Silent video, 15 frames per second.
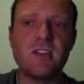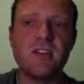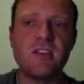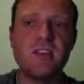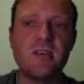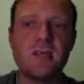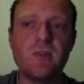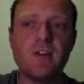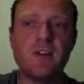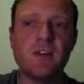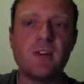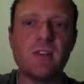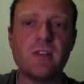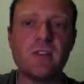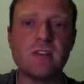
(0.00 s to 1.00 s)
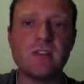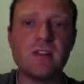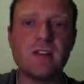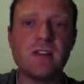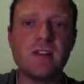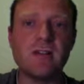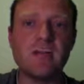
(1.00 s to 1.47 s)
here. We can click on the
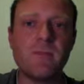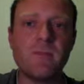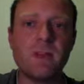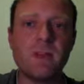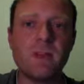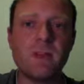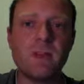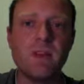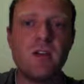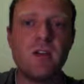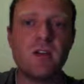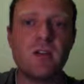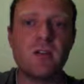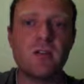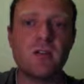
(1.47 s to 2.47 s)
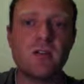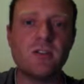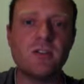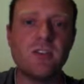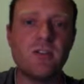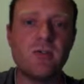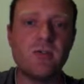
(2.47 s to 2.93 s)
target, go to
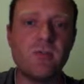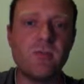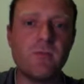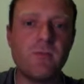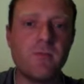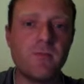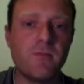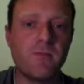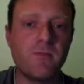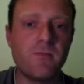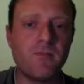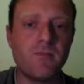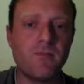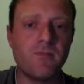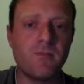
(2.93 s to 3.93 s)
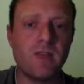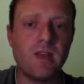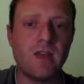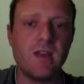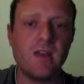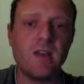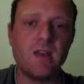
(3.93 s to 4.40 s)
general,
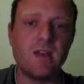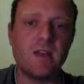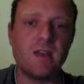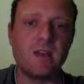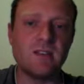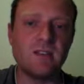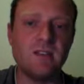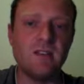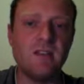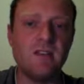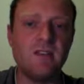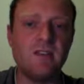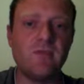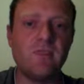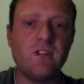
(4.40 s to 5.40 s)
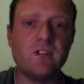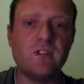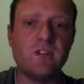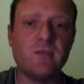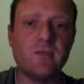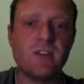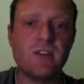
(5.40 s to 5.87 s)
and see the device
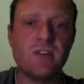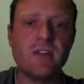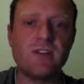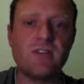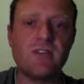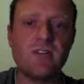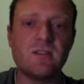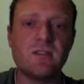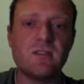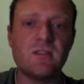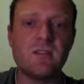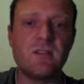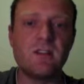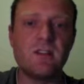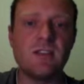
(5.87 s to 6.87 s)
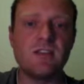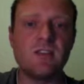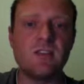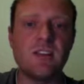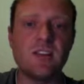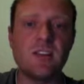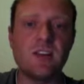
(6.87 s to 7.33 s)
orientations. Let's
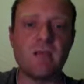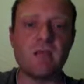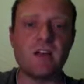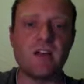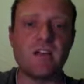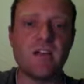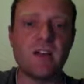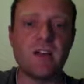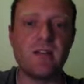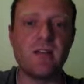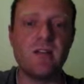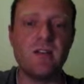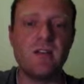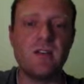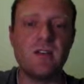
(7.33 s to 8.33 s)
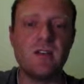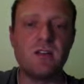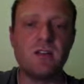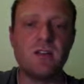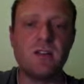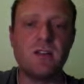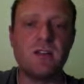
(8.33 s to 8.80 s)
check upside down
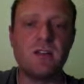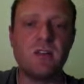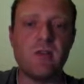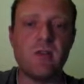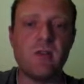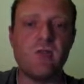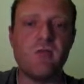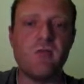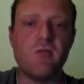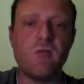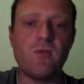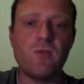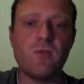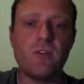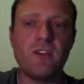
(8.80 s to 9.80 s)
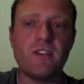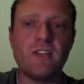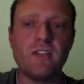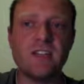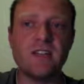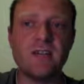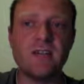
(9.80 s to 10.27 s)
to allow all four
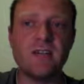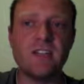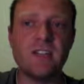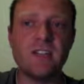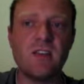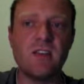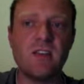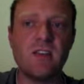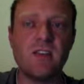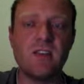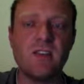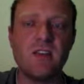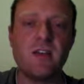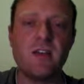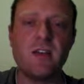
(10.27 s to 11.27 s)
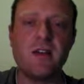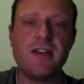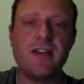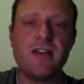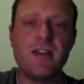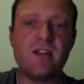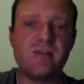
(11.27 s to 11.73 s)
orientations. And
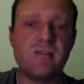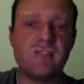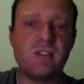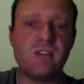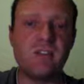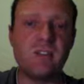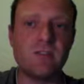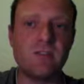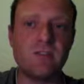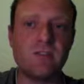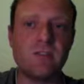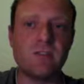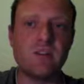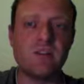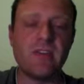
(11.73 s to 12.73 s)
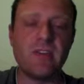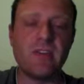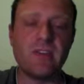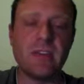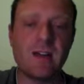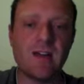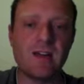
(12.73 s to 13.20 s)
now since the
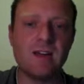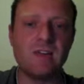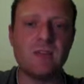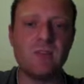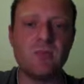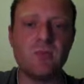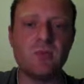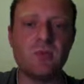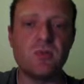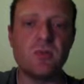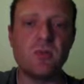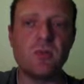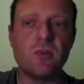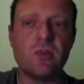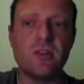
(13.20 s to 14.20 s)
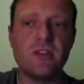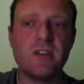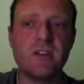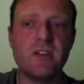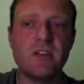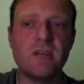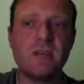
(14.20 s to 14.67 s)
target supports all
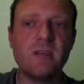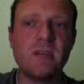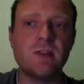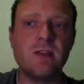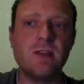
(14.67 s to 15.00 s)
orientations